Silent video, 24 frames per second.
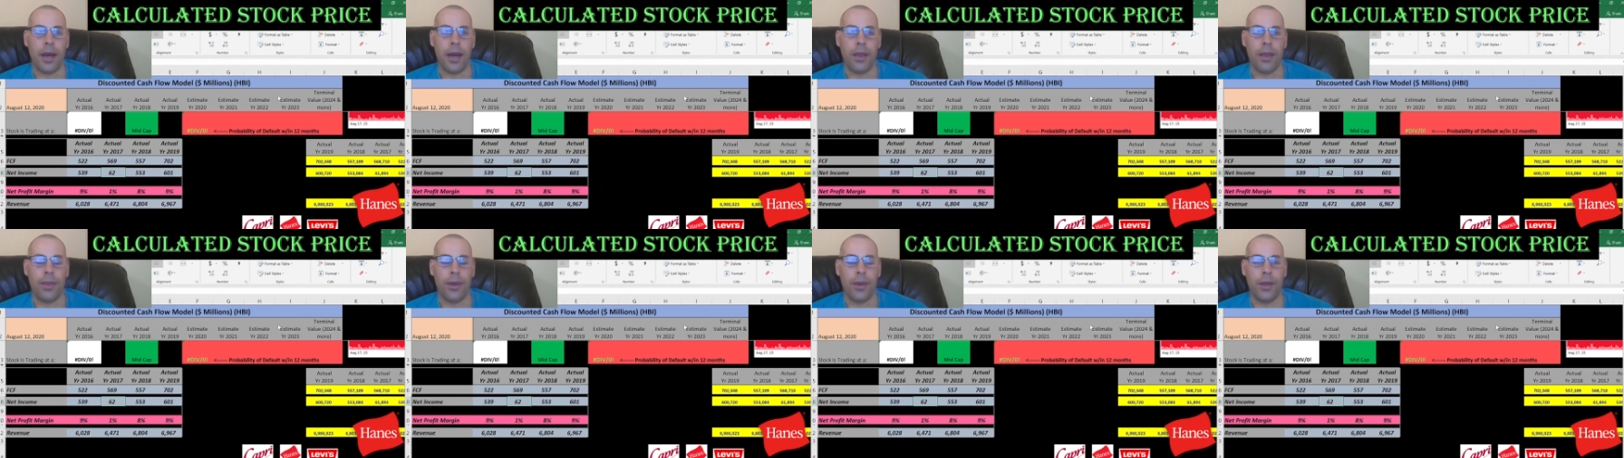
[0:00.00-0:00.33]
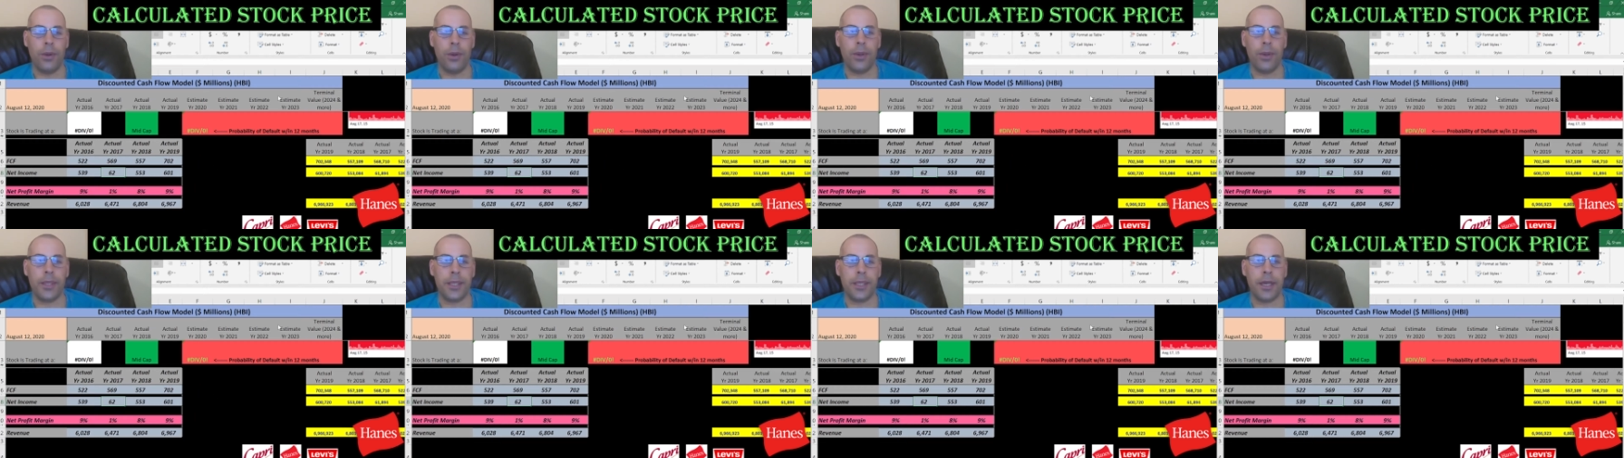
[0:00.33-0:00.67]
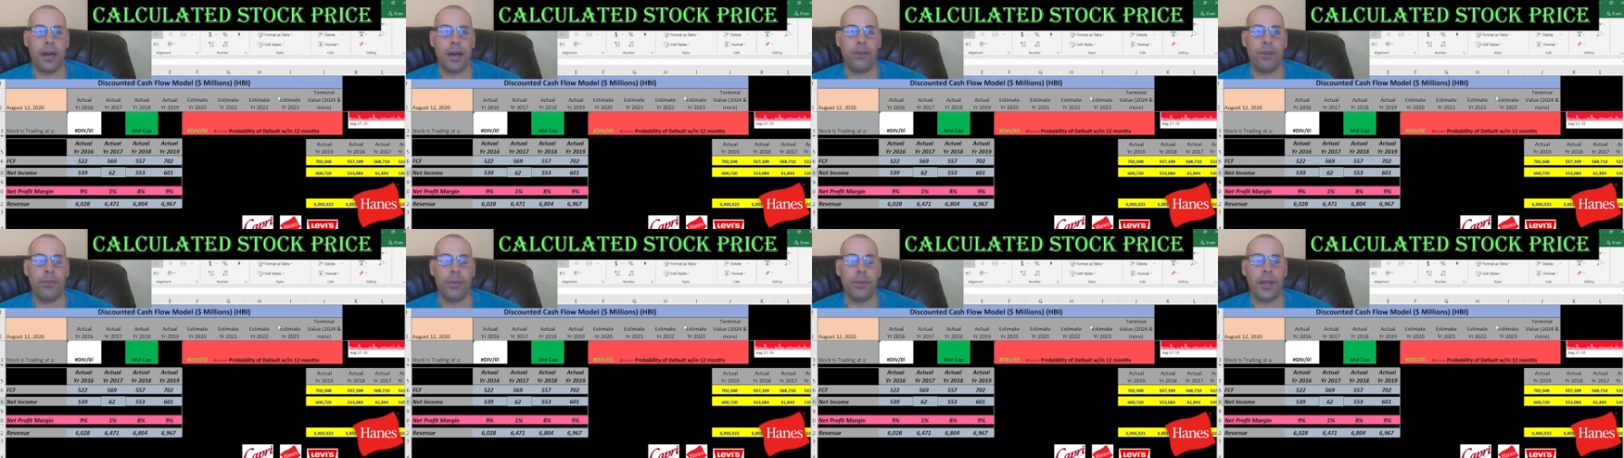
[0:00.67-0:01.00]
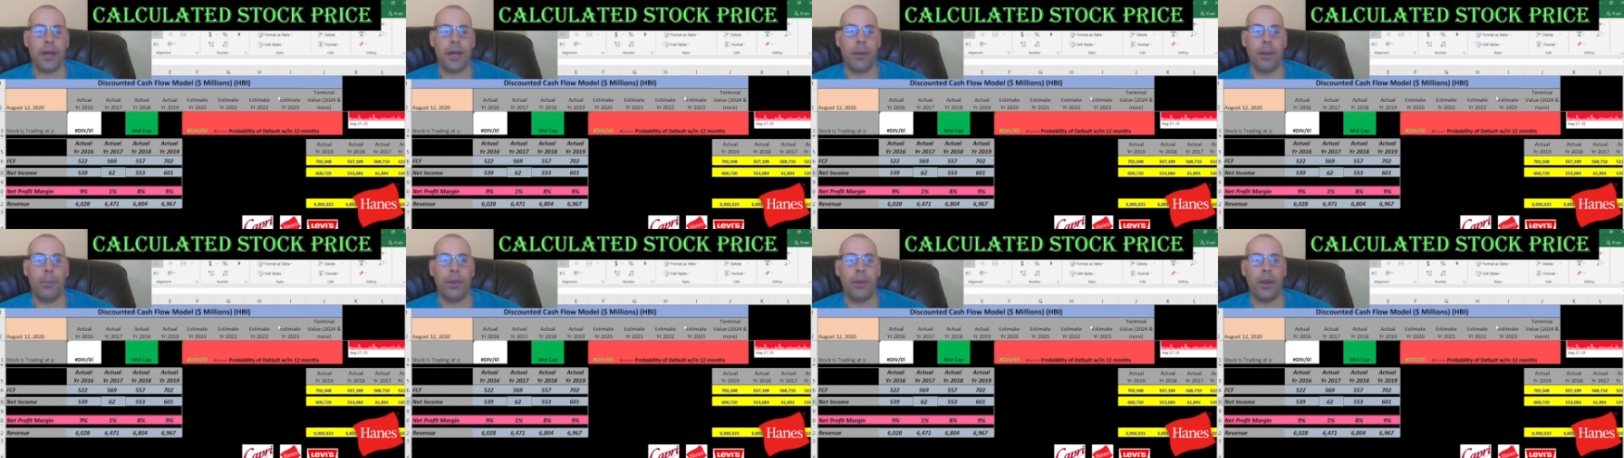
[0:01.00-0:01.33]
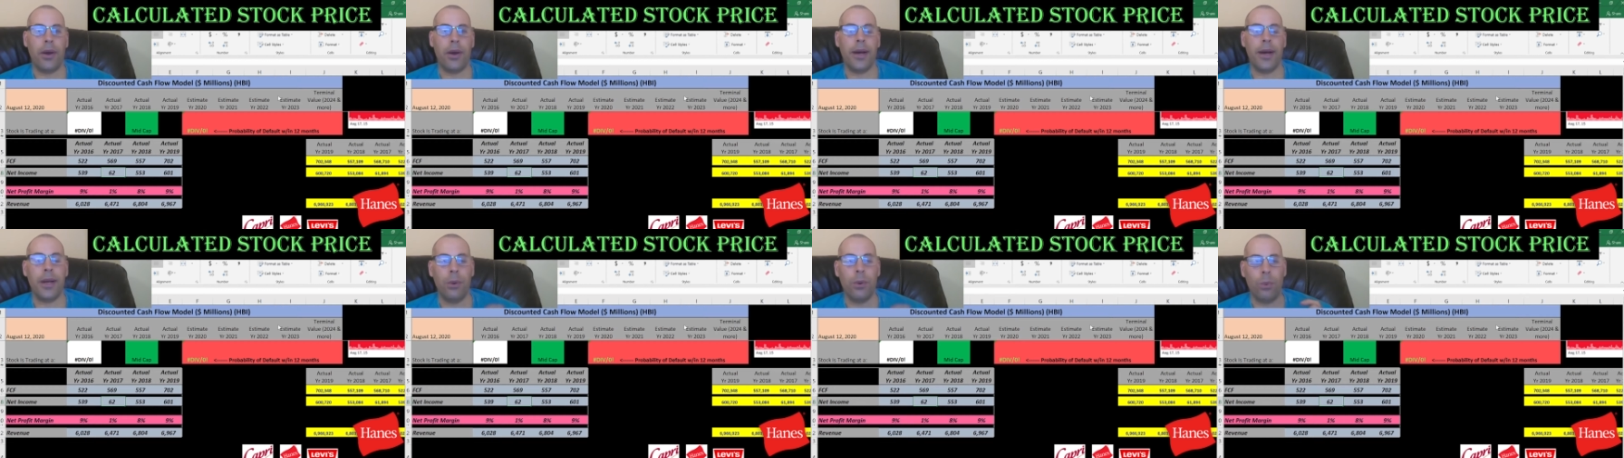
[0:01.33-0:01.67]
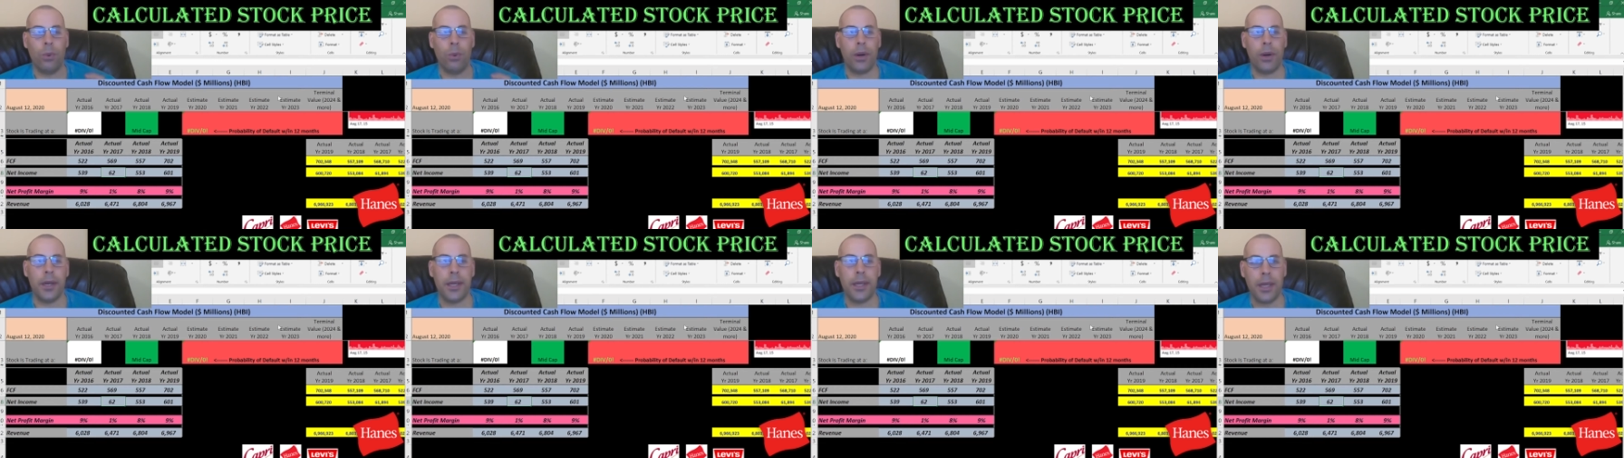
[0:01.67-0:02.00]
The U S government applied a
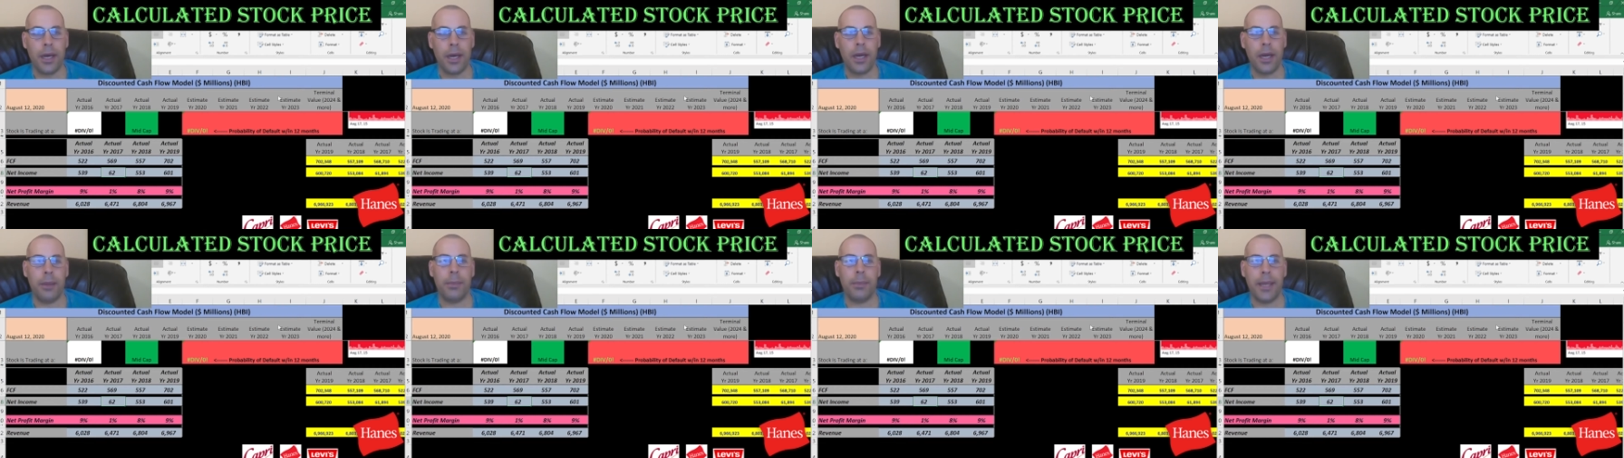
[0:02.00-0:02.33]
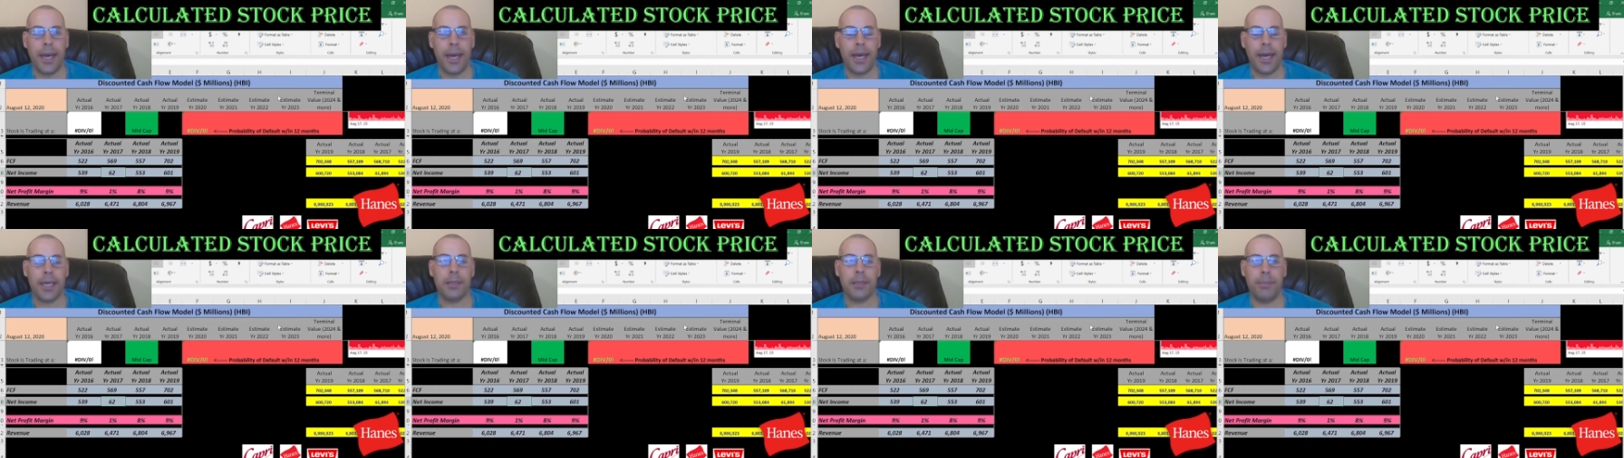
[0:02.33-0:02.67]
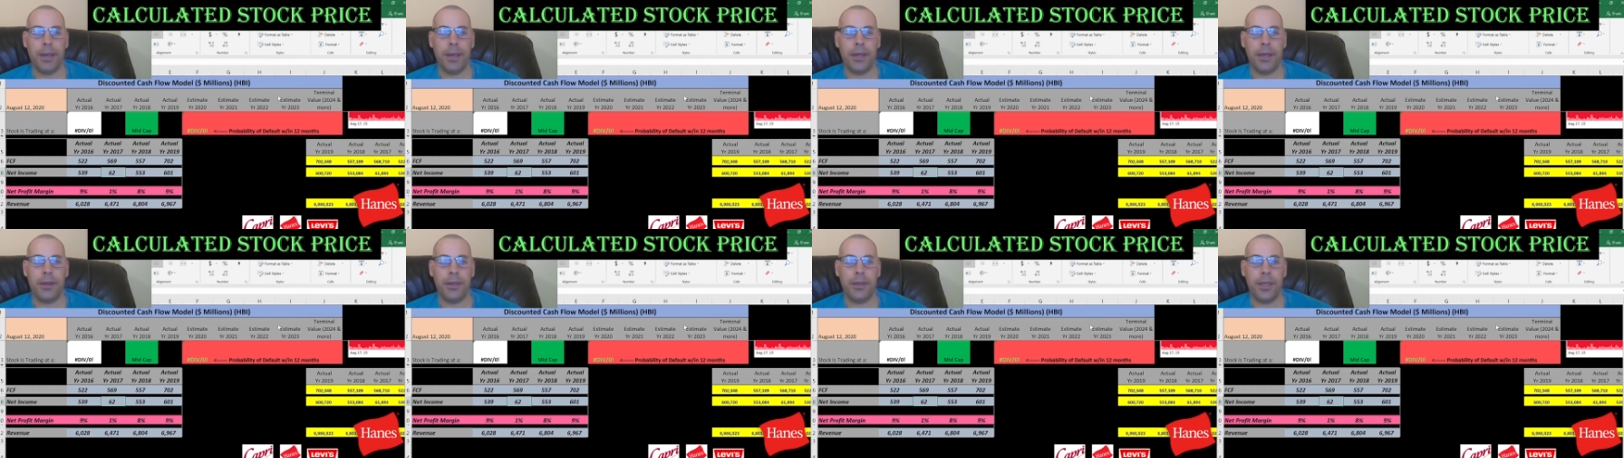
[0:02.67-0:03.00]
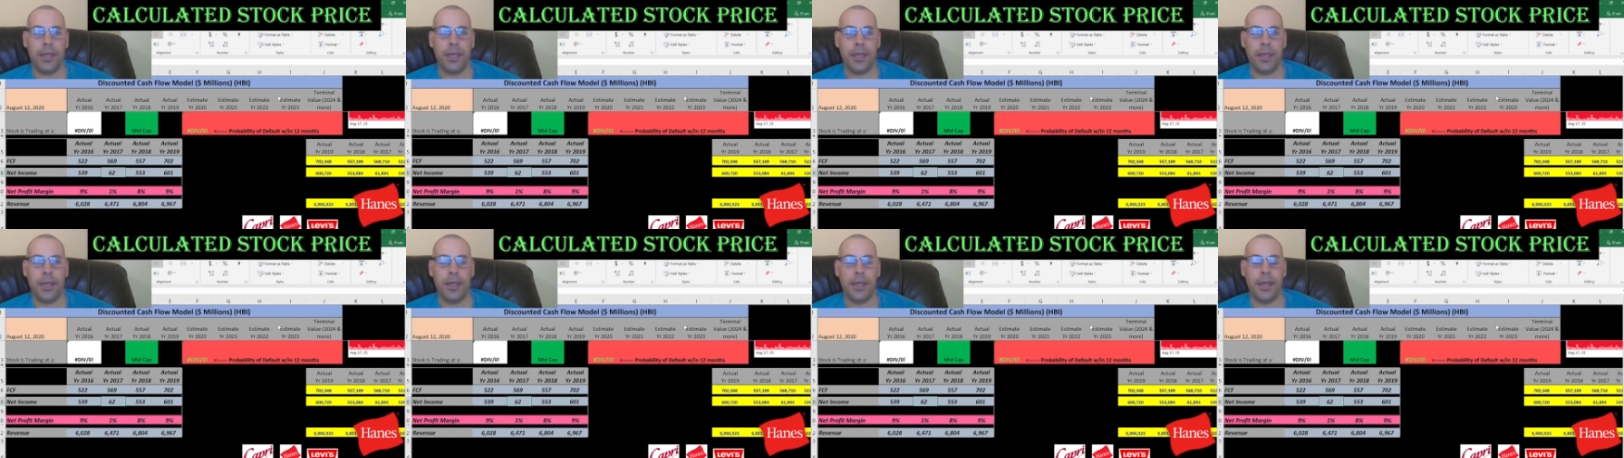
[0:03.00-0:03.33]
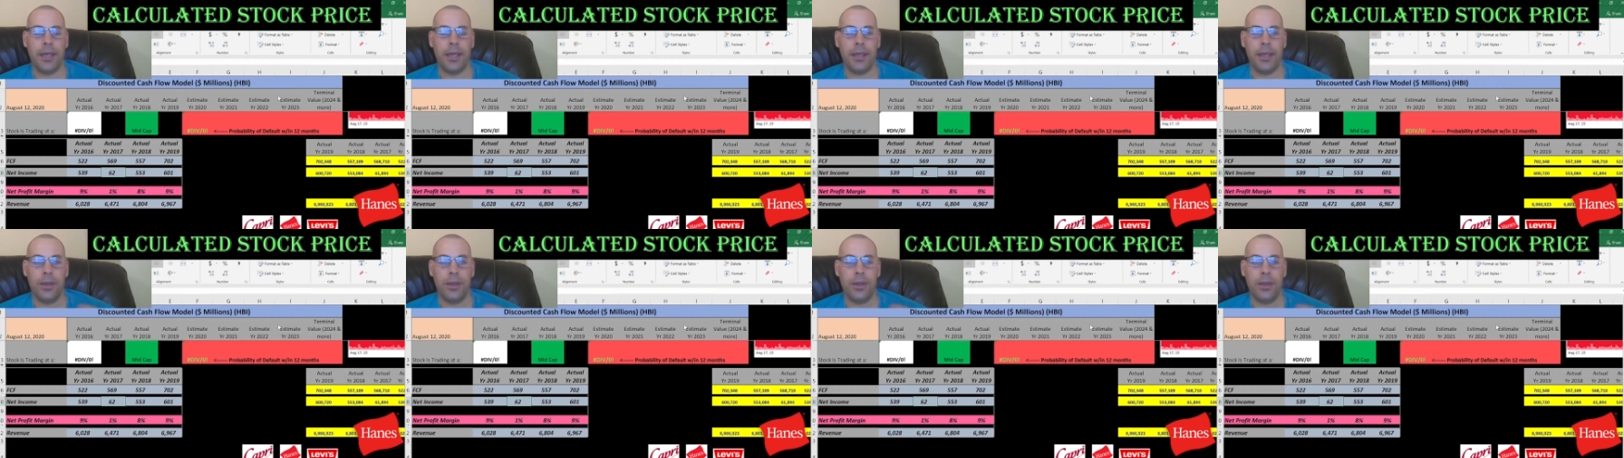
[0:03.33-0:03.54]
one-time tax penalty